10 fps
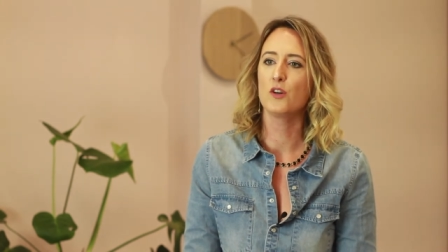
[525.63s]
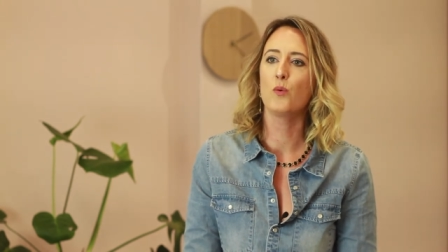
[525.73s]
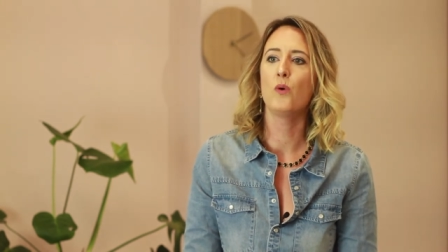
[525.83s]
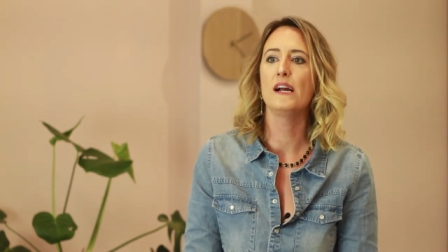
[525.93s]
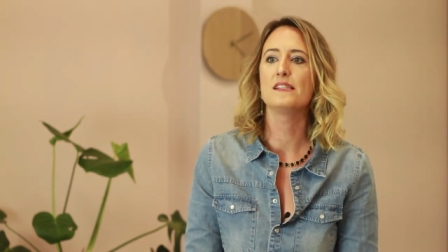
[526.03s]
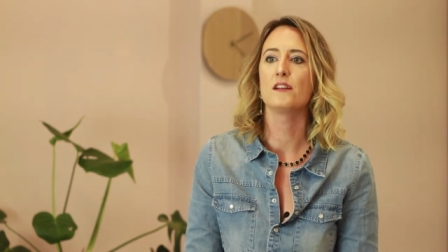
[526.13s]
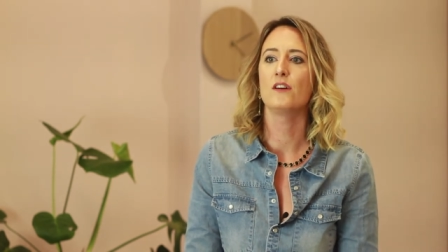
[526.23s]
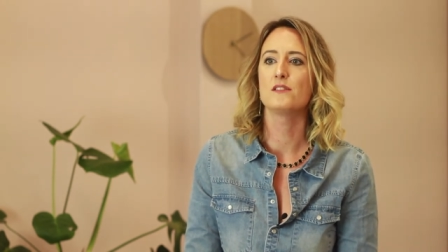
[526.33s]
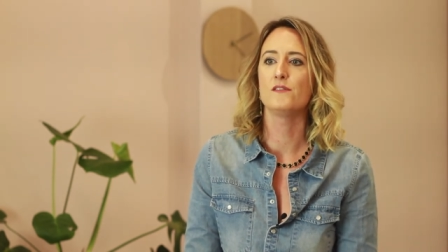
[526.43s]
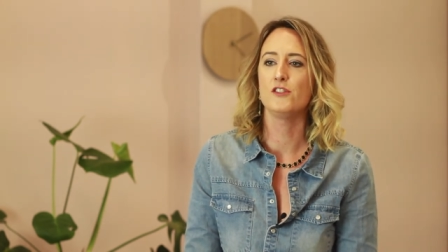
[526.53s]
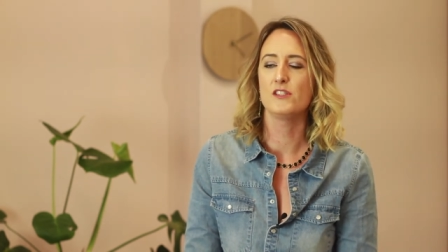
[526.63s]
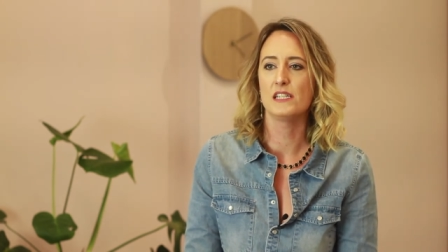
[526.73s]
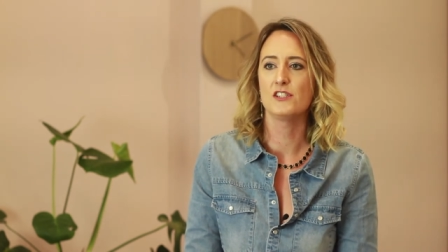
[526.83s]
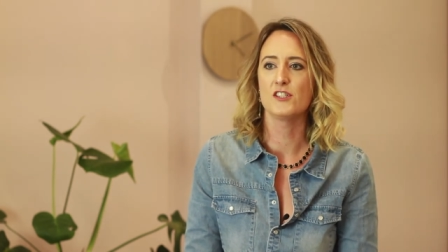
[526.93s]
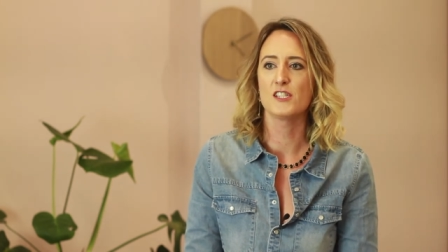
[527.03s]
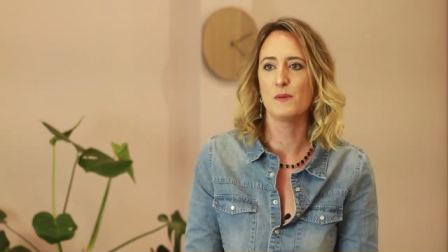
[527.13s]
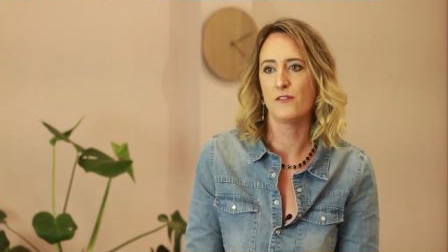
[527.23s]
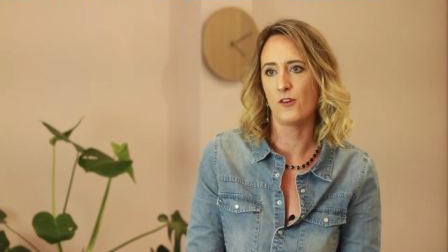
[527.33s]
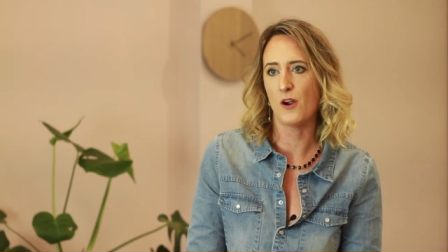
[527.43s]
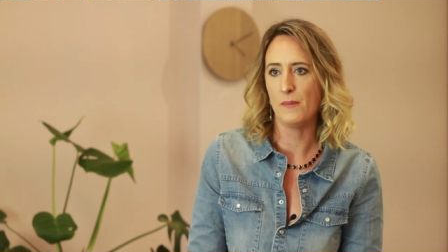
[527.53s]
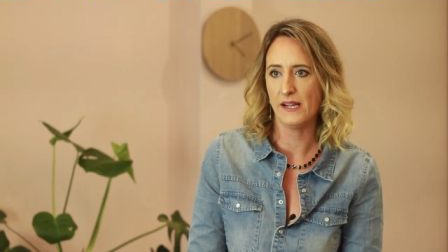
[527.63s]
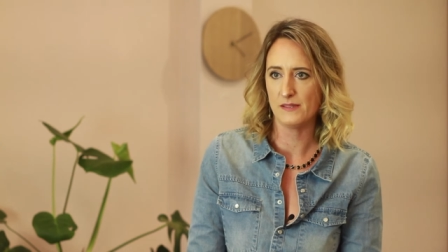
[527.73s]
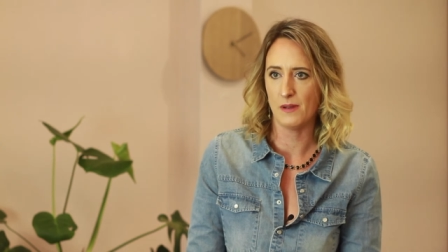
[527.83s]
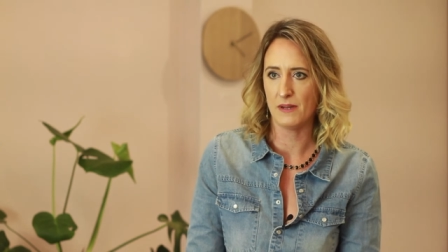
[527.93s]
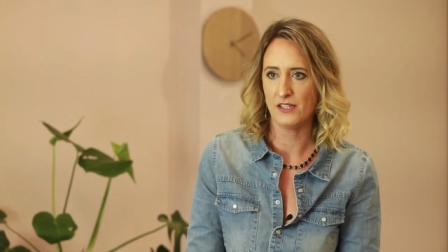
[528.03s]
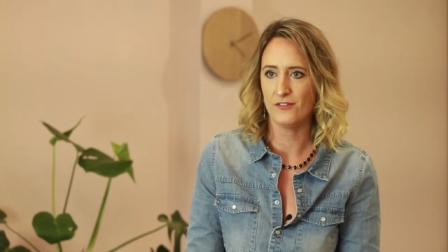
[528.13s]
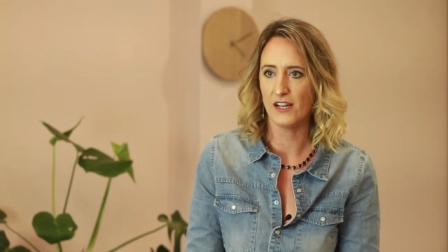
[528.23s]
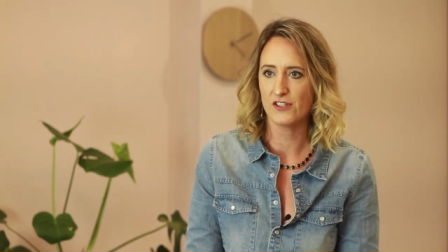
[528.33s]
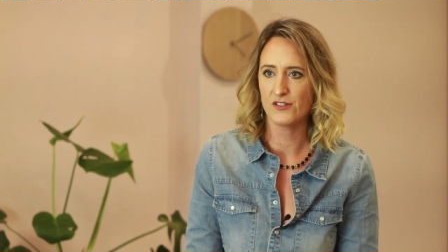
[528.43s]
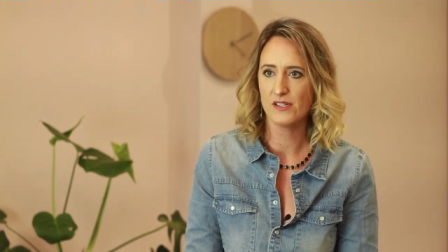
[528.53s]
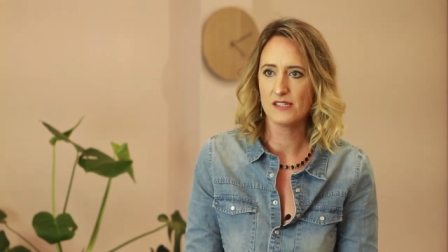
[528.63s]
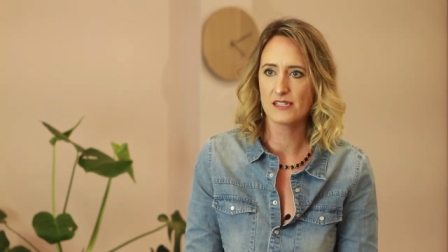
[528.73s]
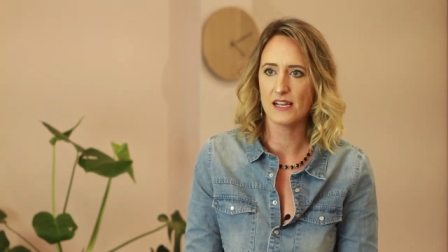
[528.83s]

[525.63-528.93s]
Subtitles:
quite a lot of due diligence before I picked my manufacturers,